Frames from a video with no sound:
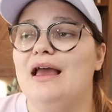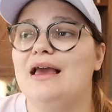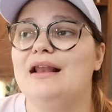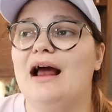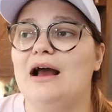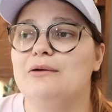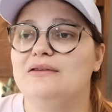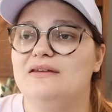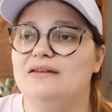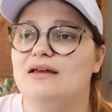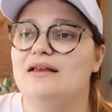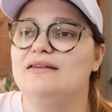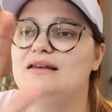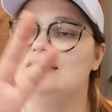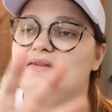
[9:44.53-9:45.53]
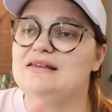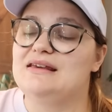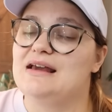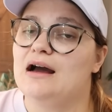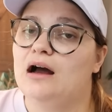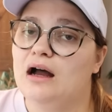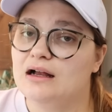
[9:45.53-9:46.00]
And I would say that's in
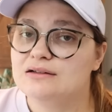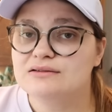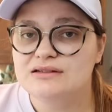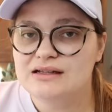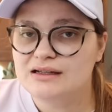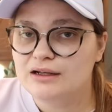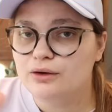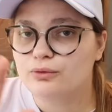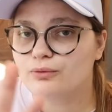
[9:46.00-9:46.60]
the hunting